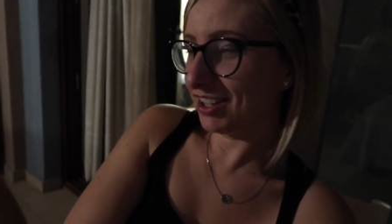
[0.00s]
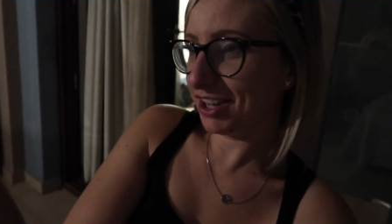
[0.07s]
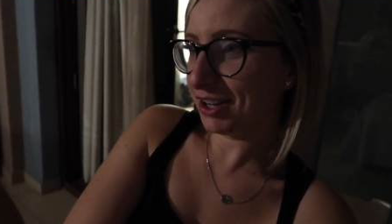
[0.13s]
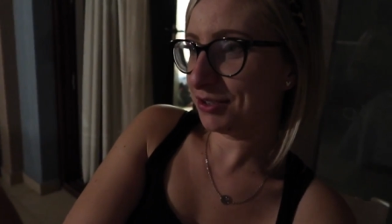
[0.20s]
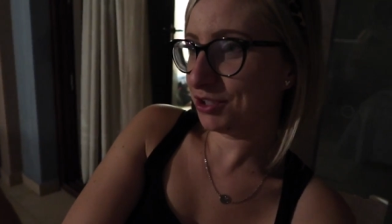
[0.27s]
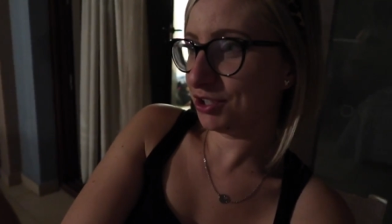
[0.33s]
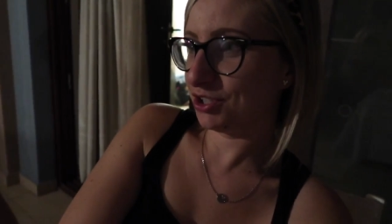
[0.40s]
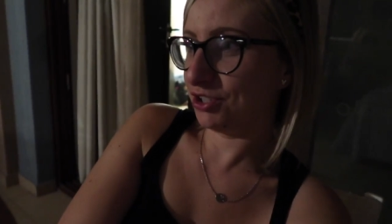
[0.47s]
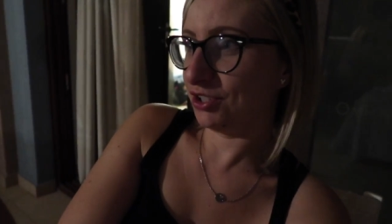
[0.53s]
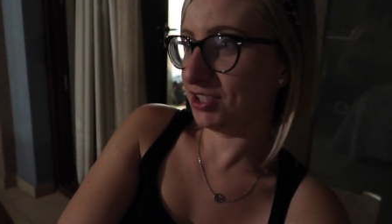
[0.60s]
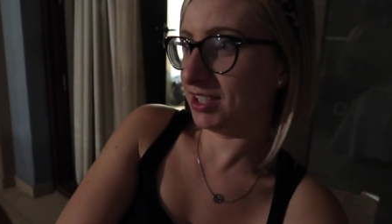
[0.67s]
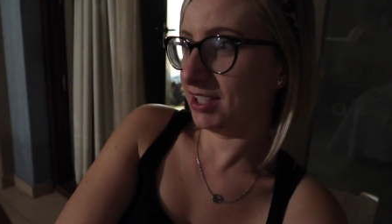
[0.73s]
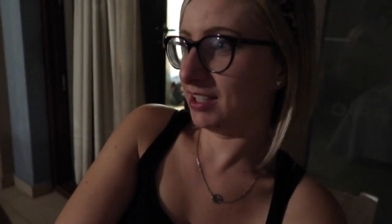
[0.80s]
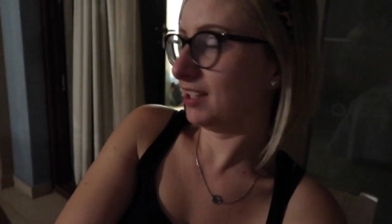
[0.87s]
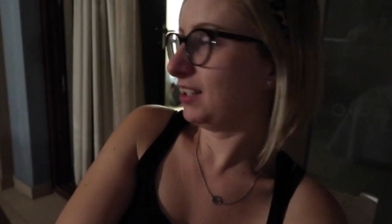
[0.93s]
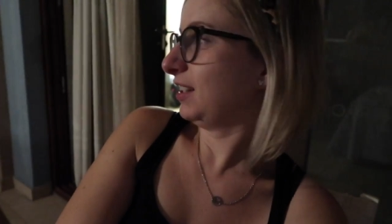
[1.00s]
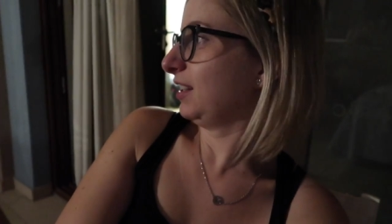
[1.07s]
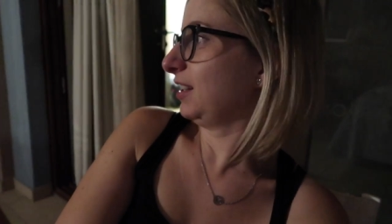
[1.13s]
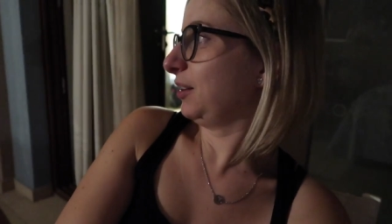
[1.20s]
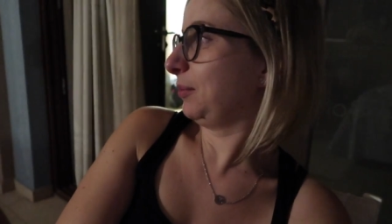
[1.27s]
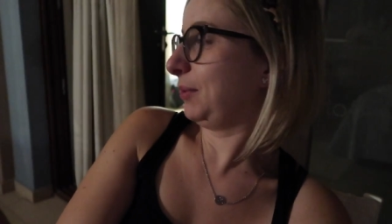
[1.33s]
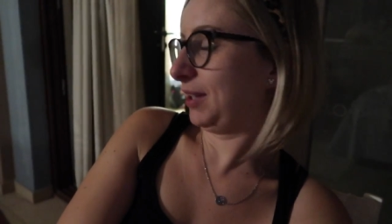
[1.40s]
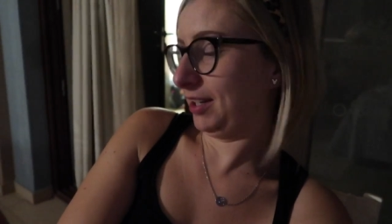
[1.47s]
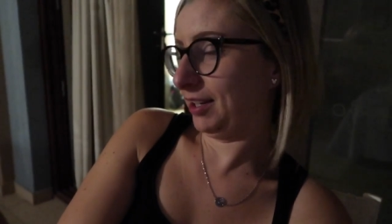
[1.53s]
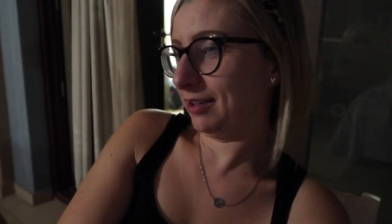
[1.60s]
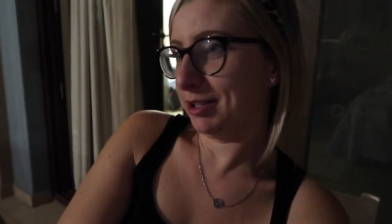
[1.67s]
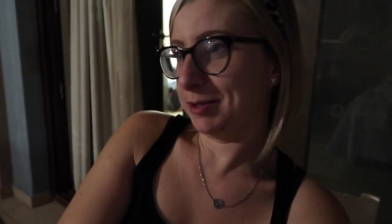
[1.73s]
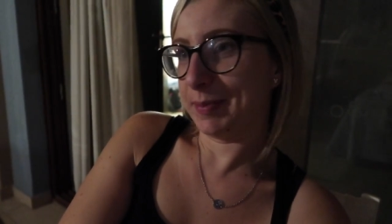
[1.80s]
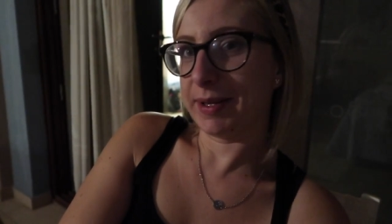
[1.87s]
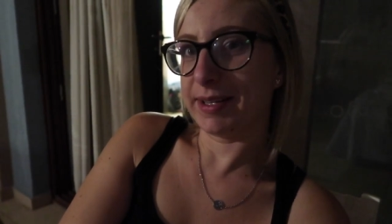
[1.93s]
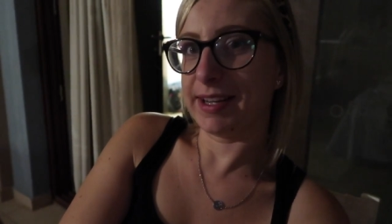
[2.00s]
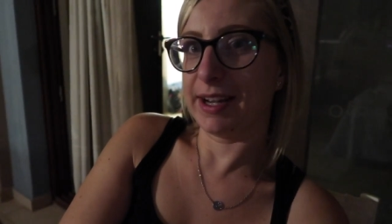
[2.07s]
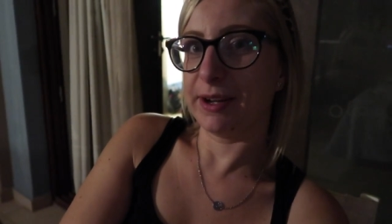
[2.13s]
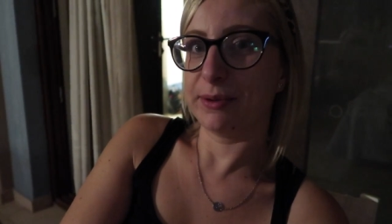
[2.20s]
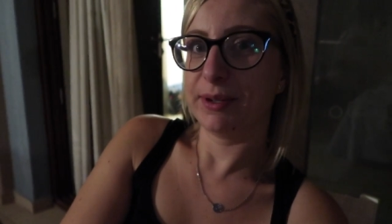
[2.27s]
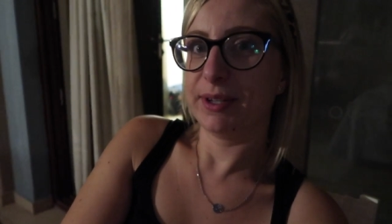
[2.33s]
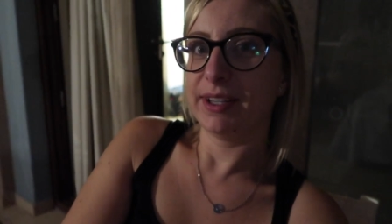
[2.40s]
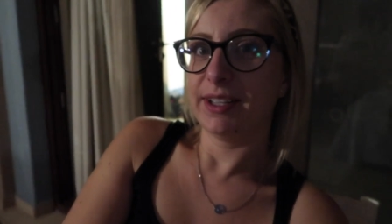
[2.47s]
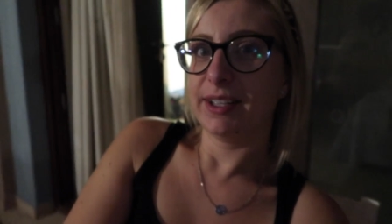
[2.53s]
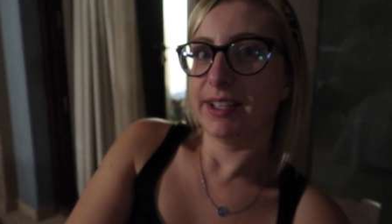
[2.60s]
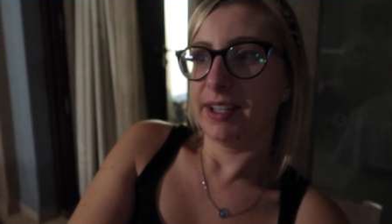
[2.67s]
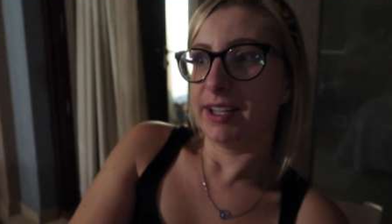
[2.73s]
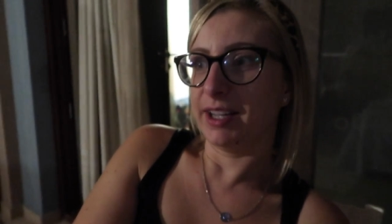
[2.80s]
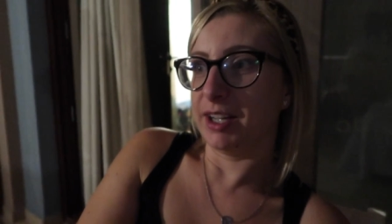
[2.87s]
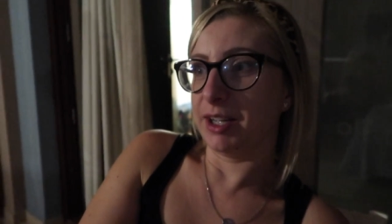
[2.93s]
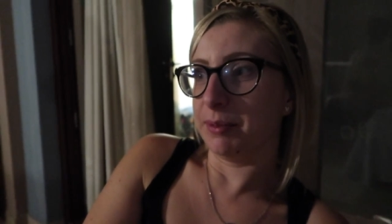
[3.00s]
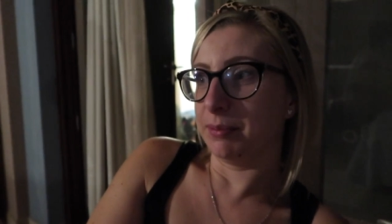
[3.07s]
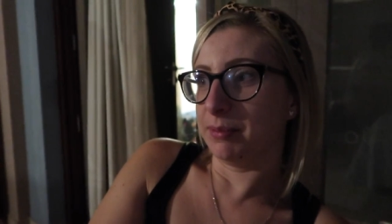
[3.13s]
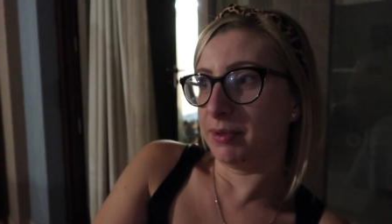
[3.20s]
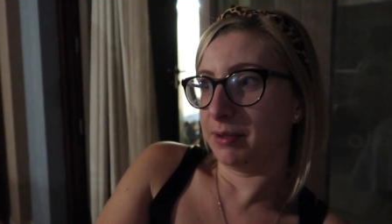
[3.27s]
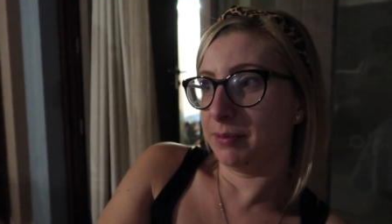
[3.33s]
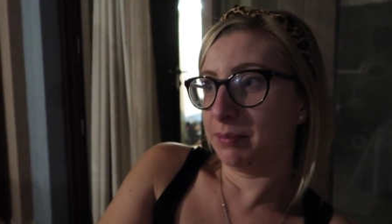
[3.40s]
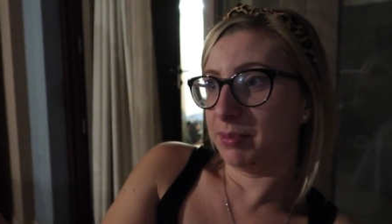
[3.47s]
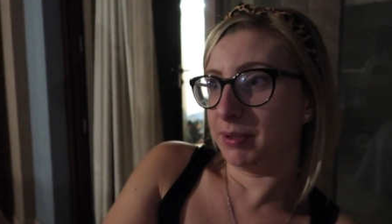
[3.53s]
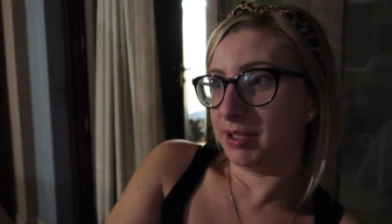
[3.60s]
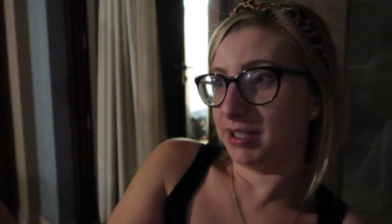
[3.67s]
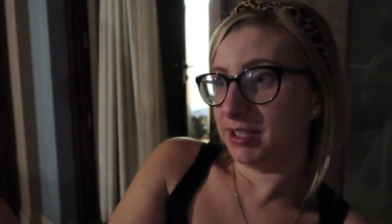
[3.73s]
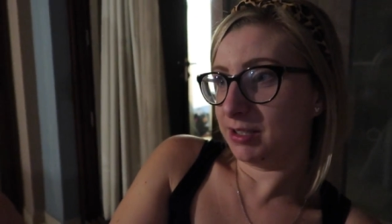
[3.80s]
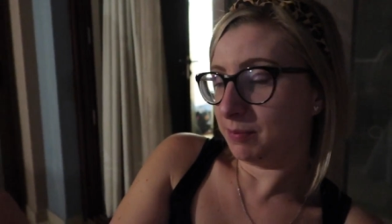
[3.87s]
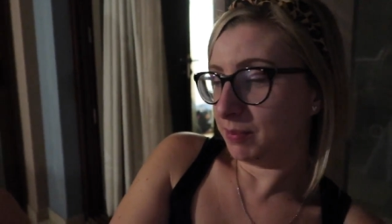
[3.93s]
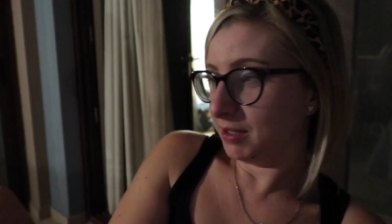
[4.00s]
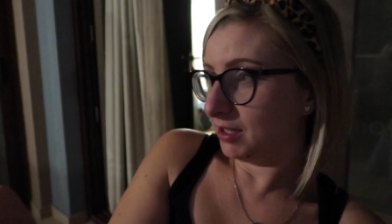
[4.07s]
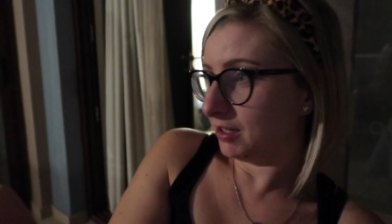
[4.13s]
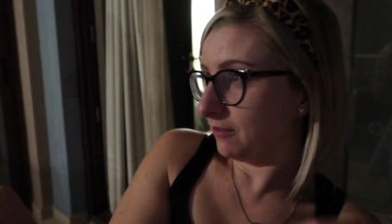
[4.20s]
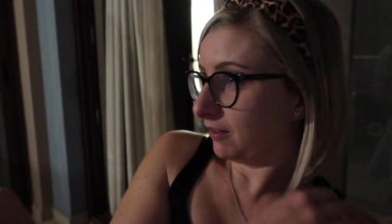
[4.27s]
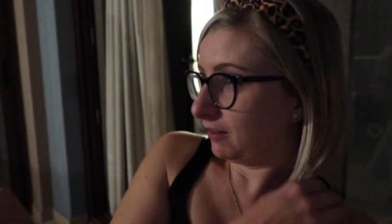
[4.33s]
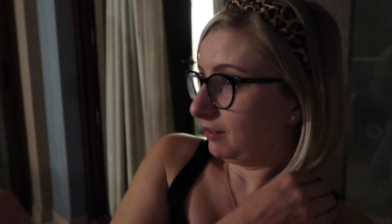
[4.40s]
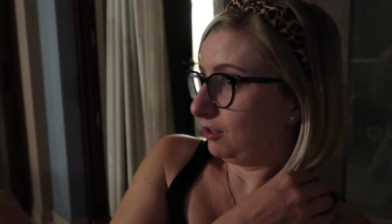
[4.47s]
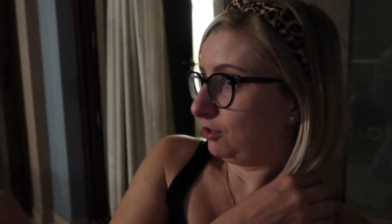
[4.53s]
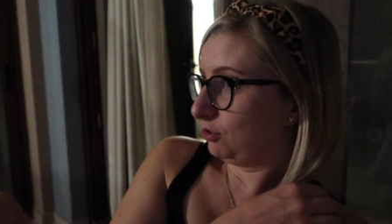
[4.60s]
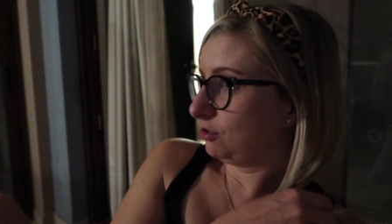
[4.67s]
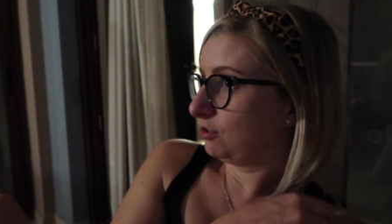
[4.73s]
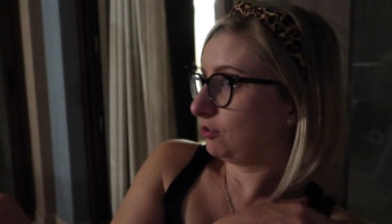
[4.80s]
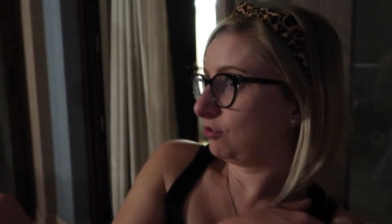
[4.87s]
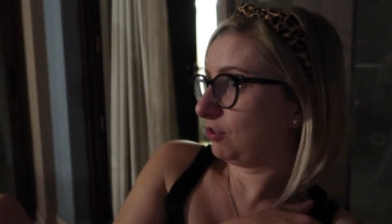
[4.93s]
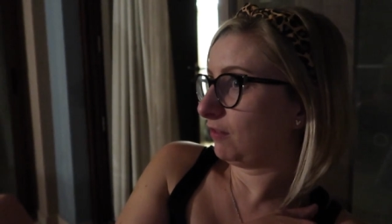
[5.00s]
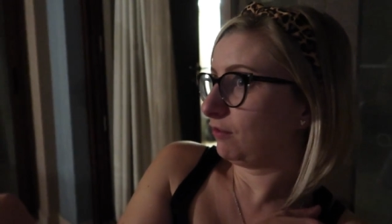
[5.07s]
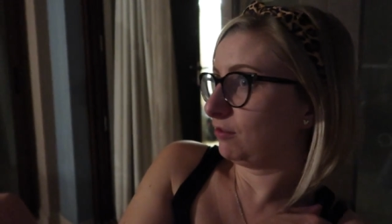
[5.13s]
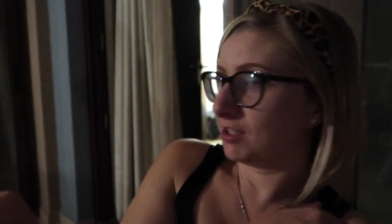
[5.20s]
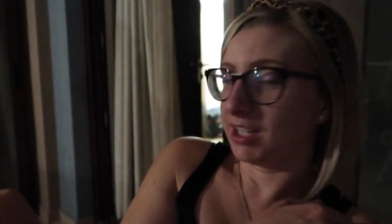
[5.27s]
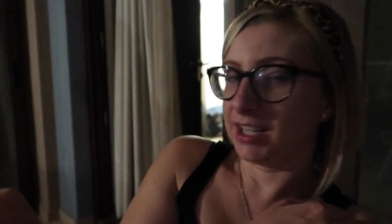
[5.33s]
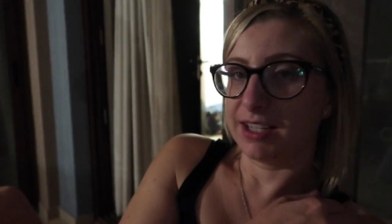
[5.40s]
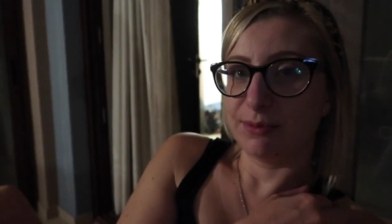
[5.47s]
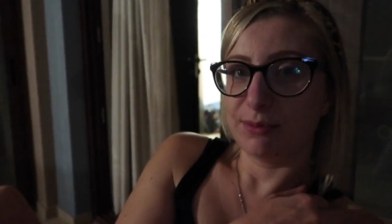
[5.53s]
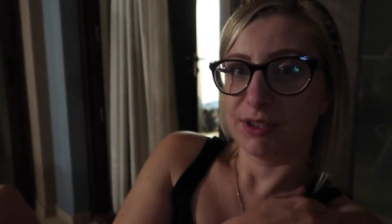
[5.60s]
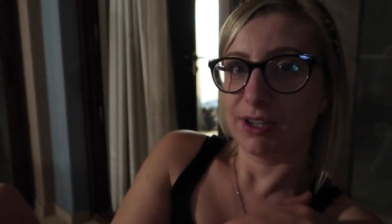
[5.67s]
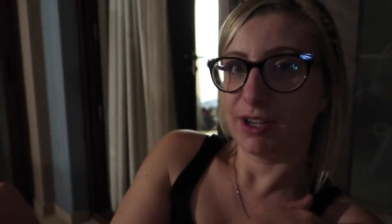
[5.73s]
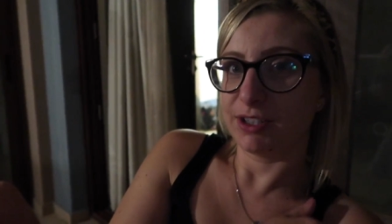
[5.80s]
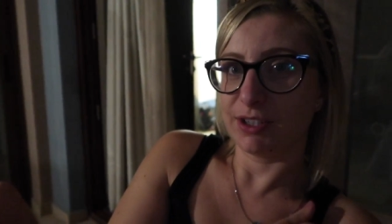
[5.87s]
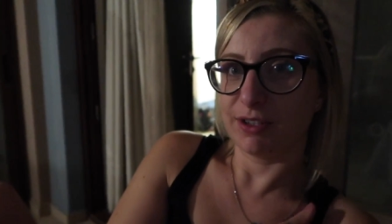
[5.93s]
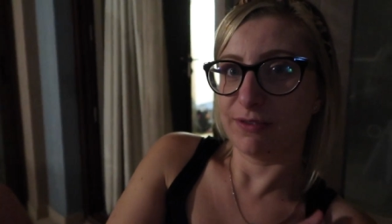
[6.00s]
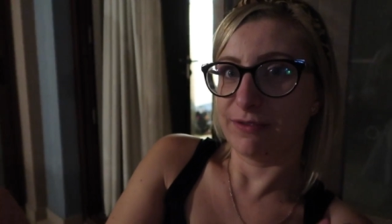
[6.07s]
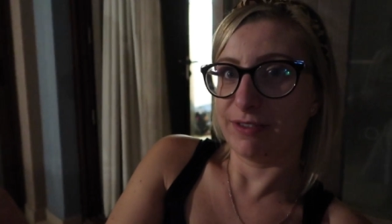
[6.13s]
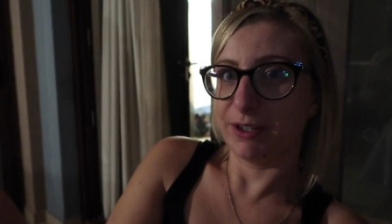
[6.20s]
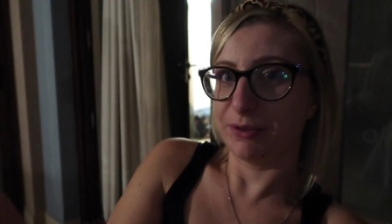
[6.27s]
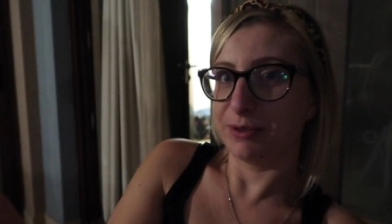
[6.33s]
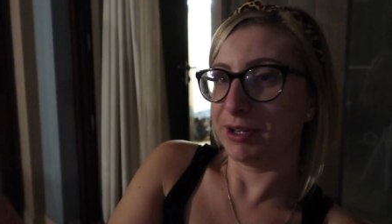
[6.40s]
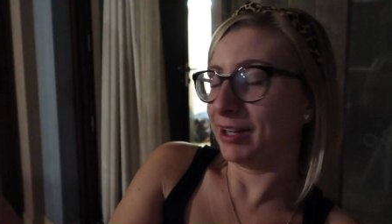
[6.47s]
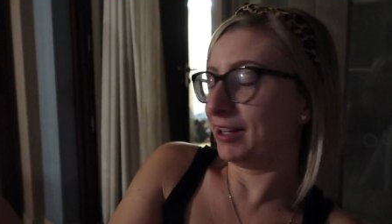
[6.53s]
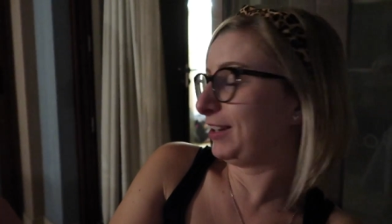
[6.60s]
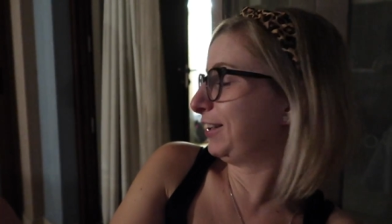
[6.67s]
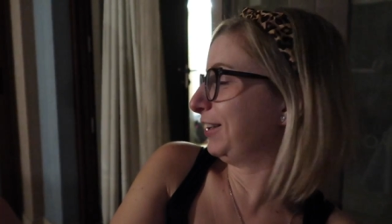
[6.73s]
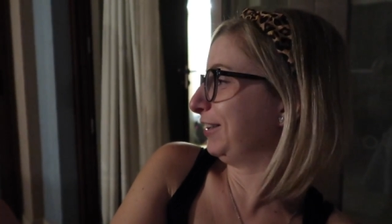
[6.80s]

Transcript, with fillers: the girls are snoozing. We're going to go to bed now. Um, but it's been a very good travel day. Don't, I don't feel like